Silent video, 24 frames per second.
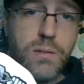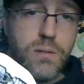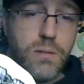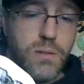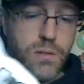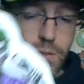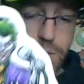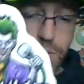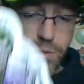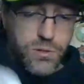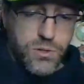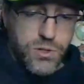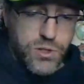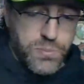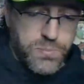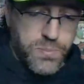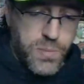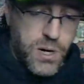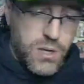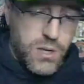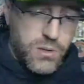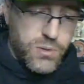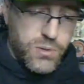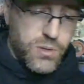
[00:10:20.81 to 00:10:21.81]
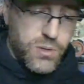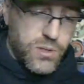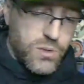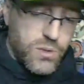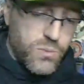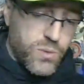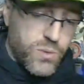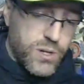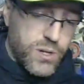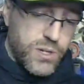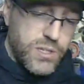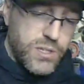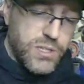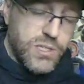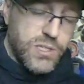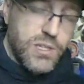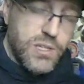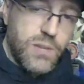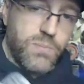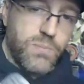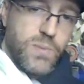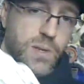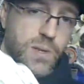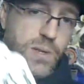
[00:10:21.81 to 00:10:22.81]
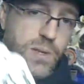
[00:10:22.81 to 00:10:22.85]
A little smaller than the one he sent me.